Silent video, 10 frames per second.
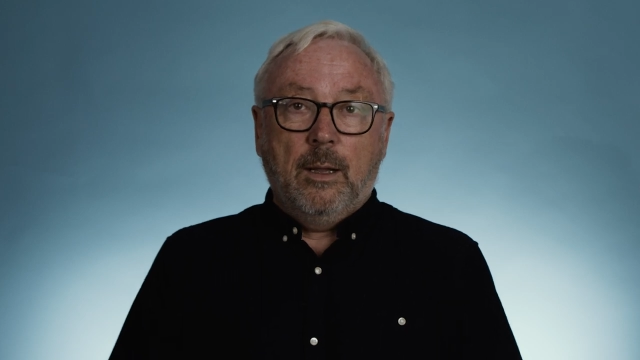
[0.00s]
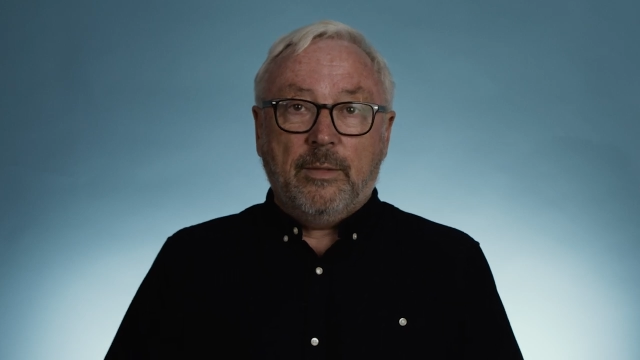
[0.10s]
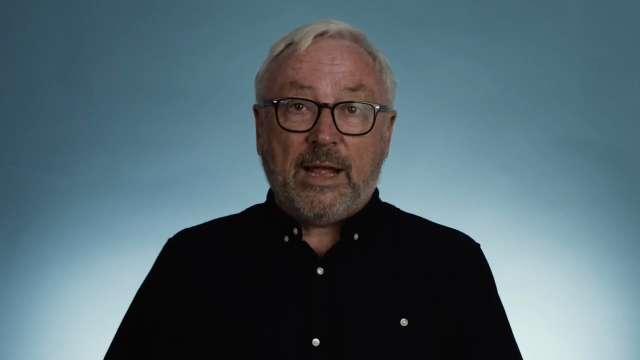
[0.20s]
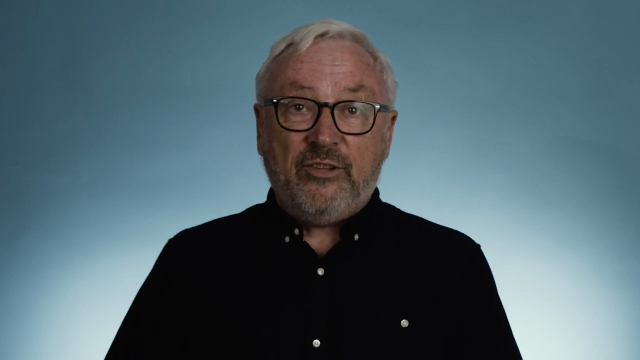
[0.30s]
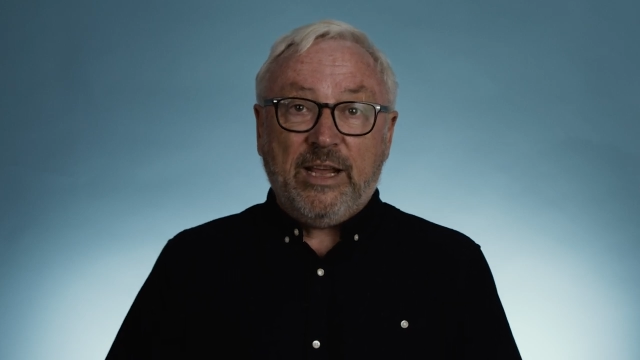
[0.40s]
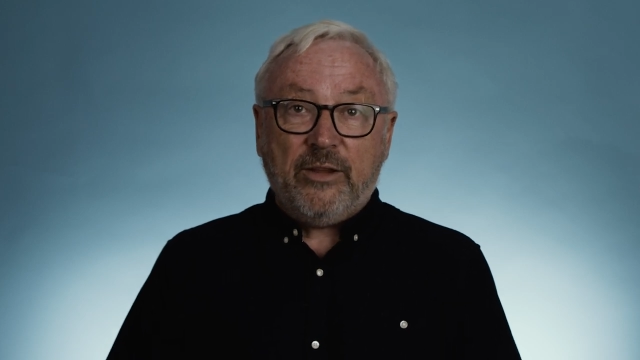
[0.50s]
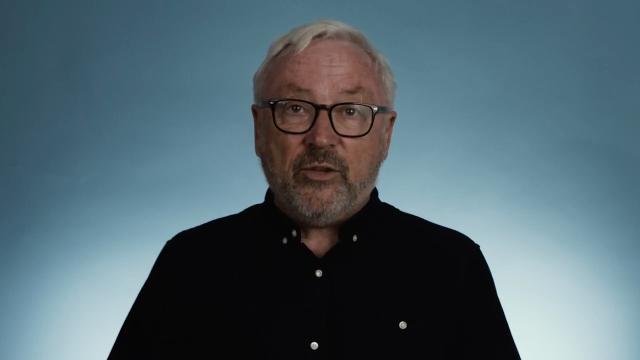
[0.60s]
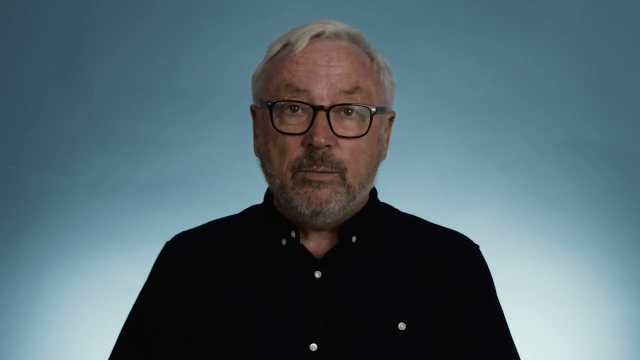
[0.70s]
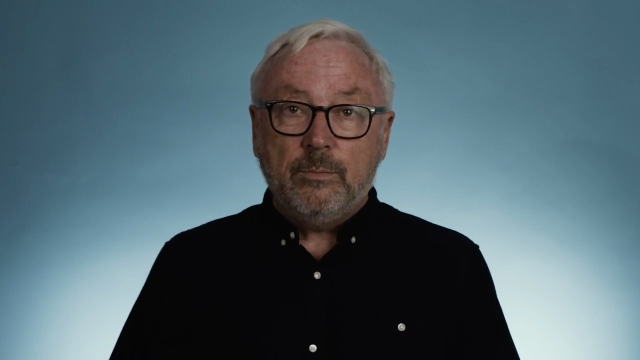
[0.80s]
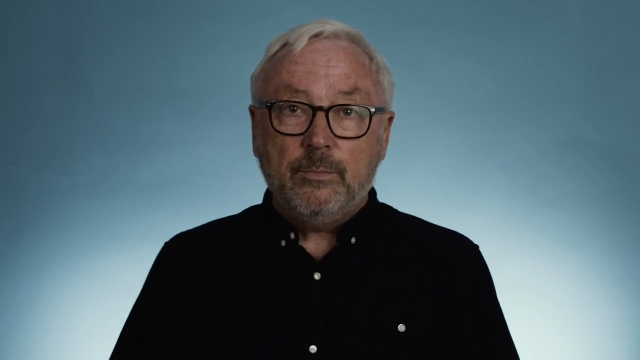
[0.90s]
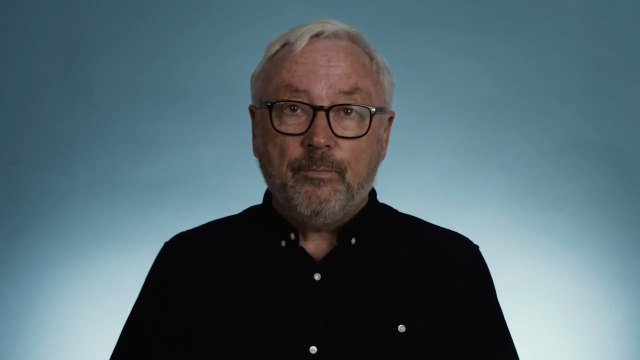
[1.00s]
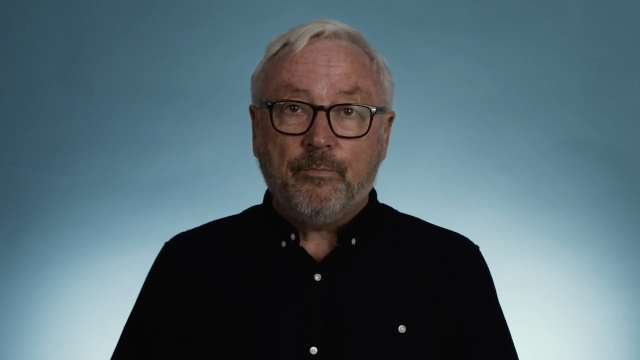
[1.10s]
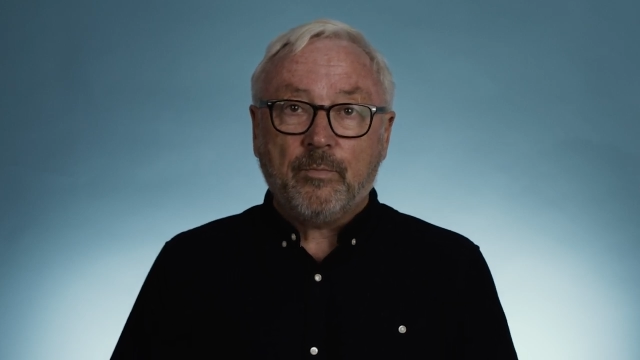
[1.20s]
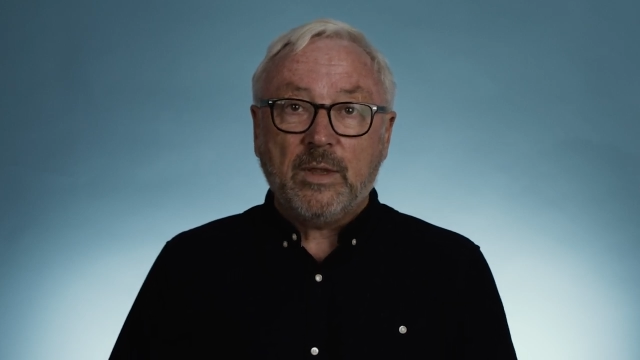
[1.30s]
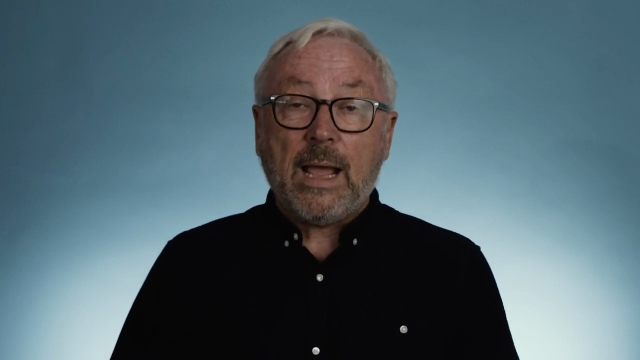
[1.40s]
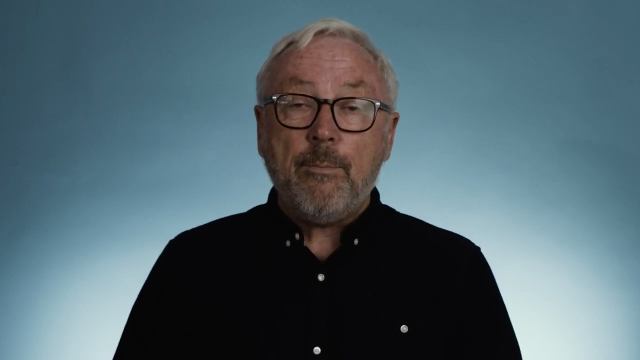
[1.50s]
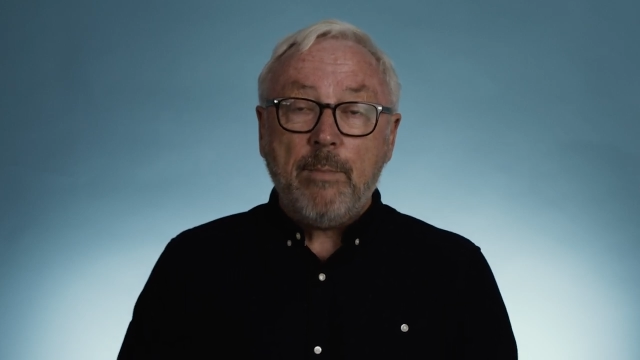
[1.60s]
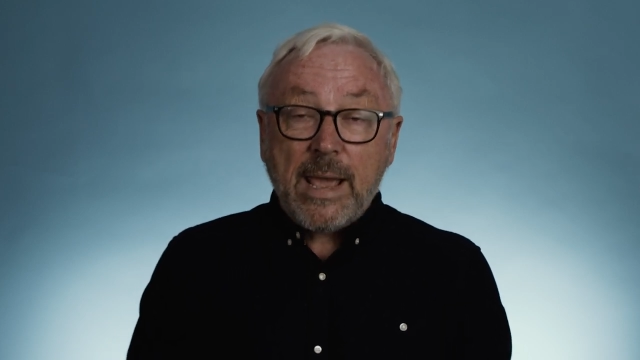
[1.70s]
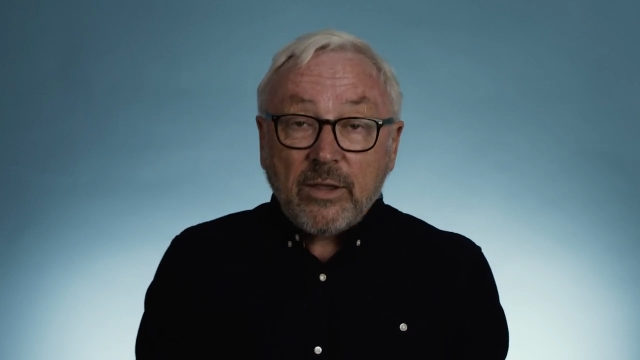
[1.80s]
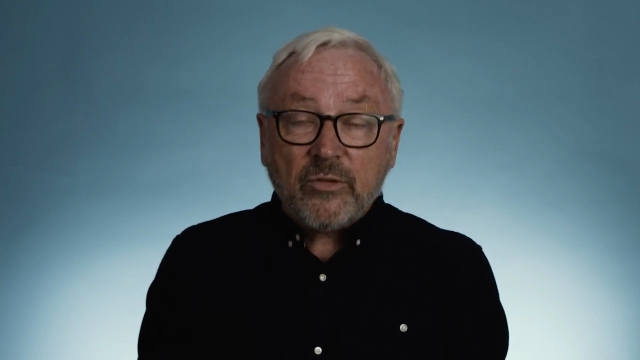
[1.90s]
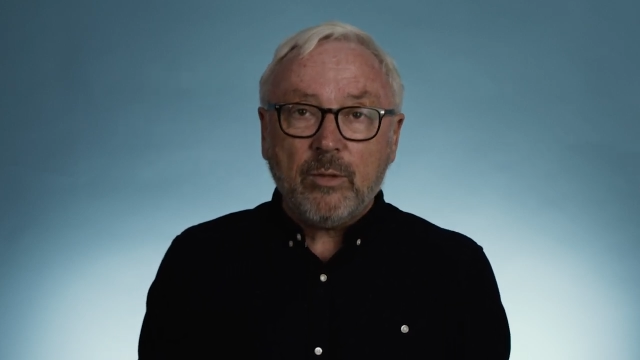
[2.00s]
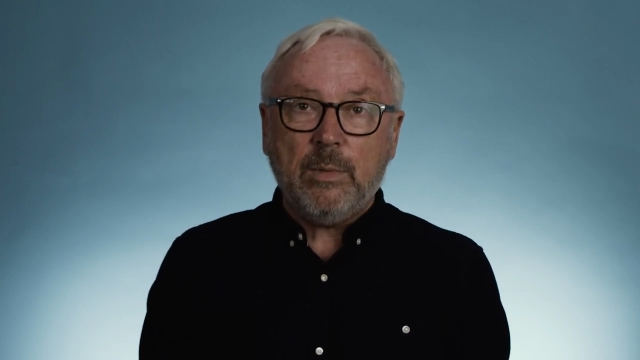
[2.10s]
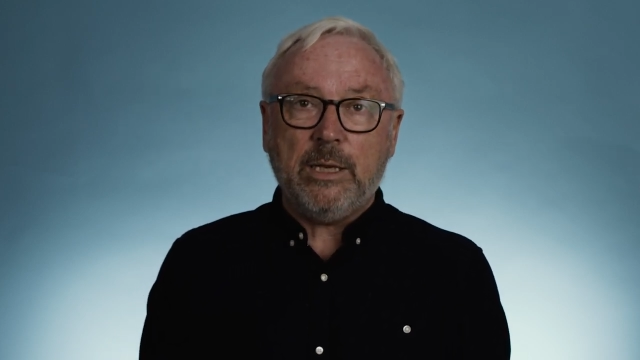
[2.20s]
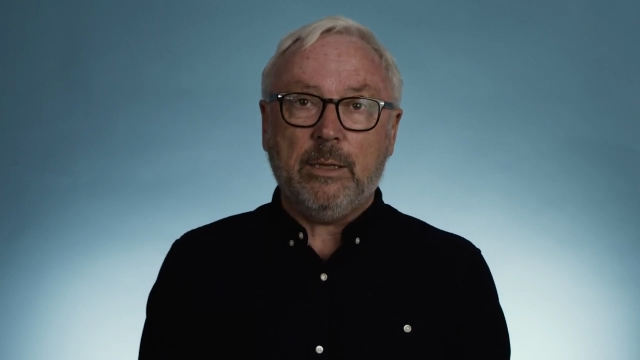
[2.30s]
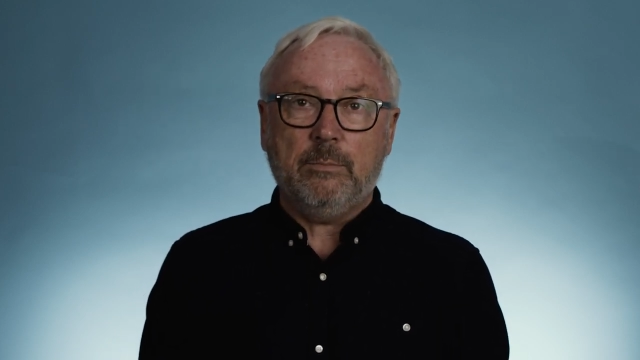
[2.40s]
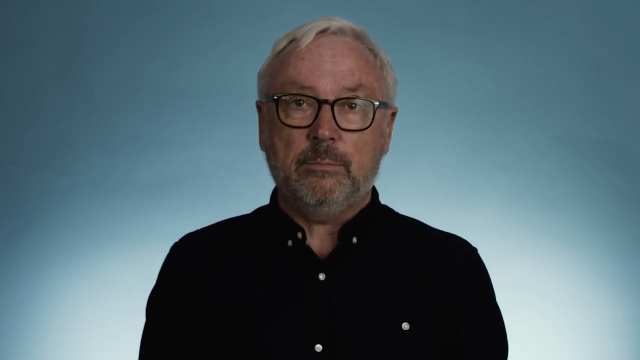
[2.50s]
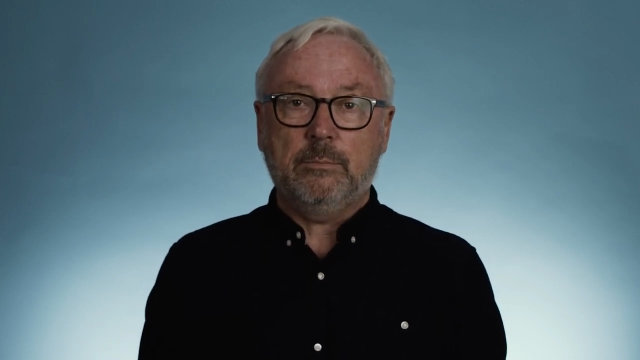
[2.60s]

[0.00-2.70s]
That's it. That makes the money.